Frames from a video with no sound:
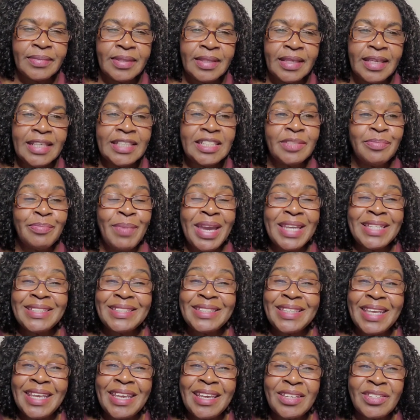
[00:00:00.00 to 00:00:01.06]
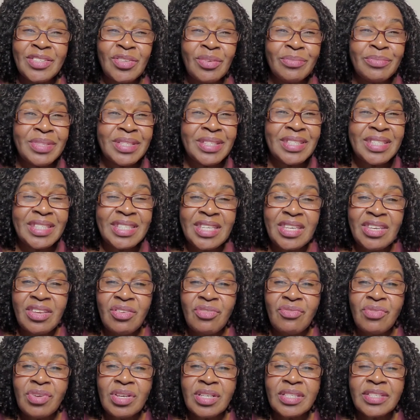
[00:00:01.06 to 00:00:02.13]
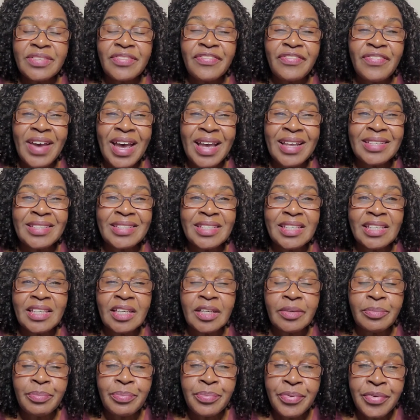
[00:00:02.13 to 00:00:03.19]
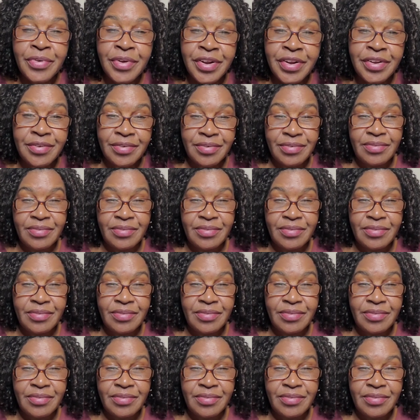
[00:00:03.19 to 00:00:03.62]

It might take some serious fasting and prayer,